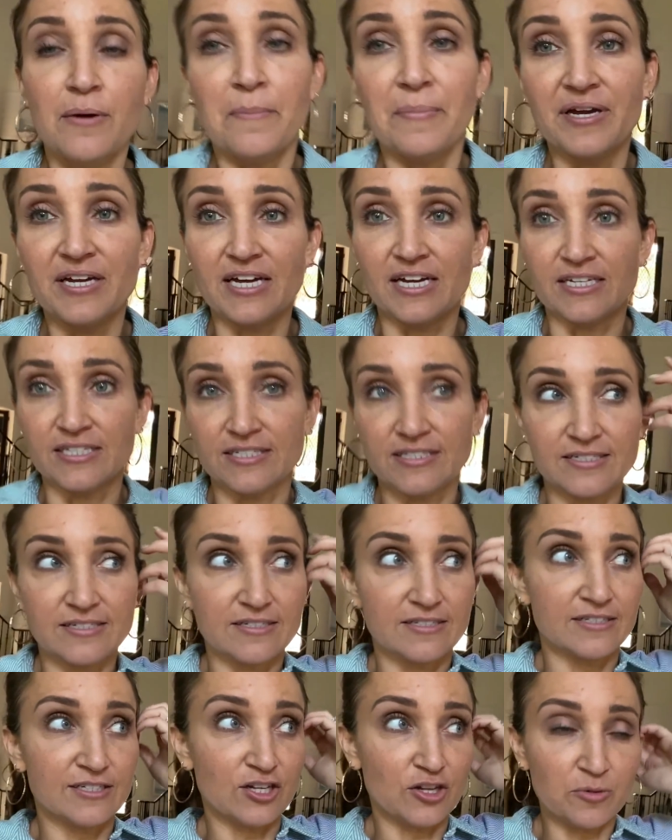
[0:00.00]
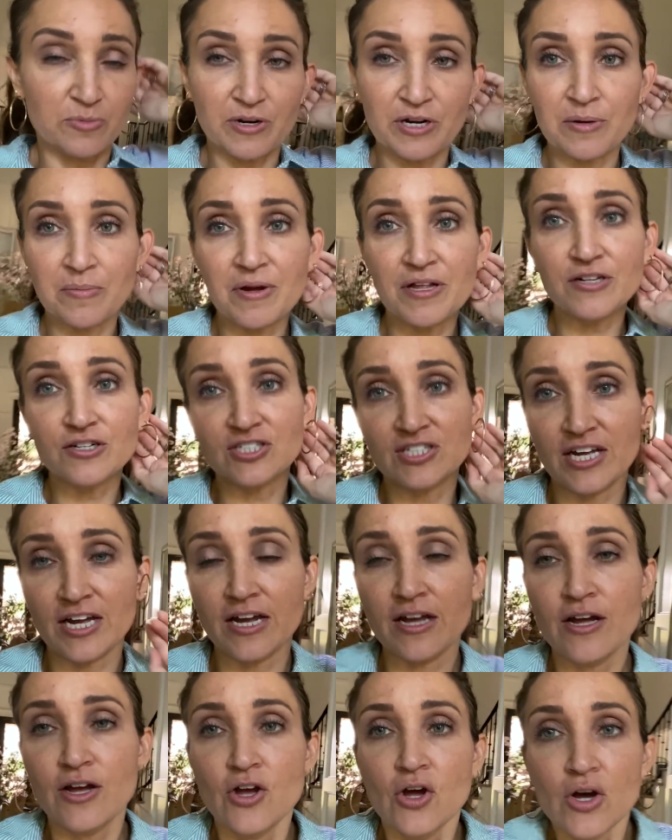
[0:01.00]
But yes, celebrating Mother's
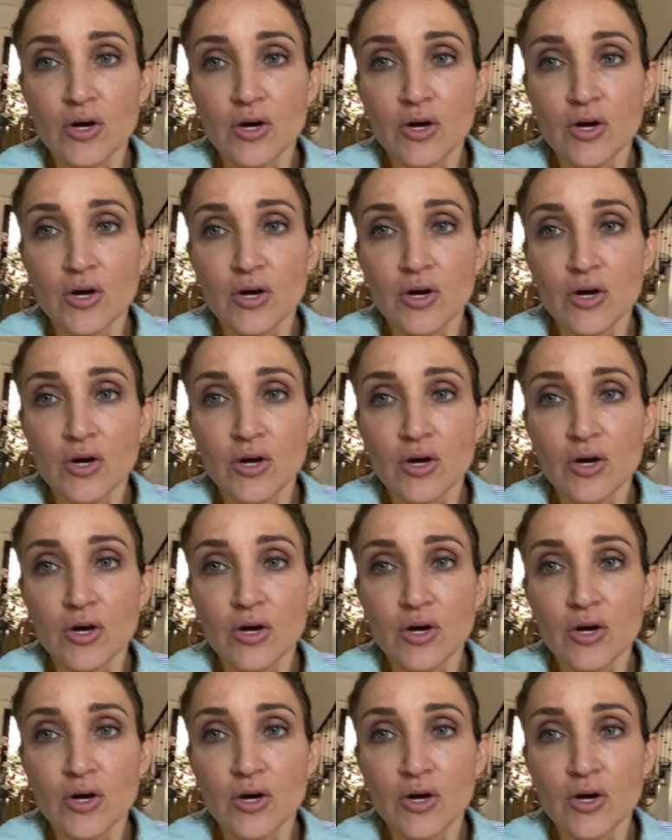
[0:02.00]
Day.